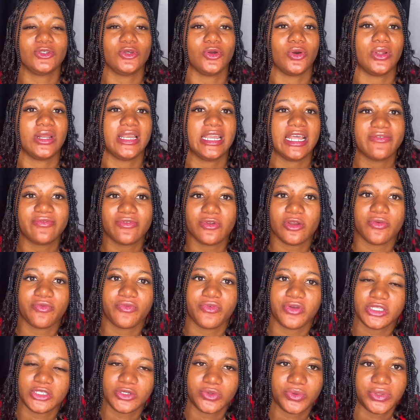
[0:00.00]
your level of
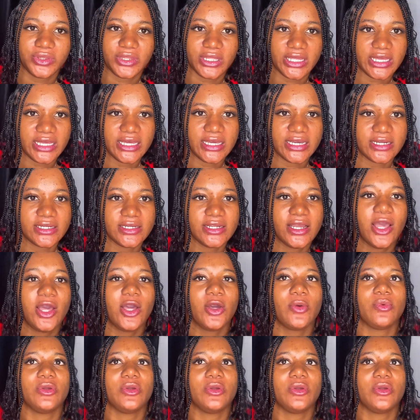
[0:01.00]
critical thinking,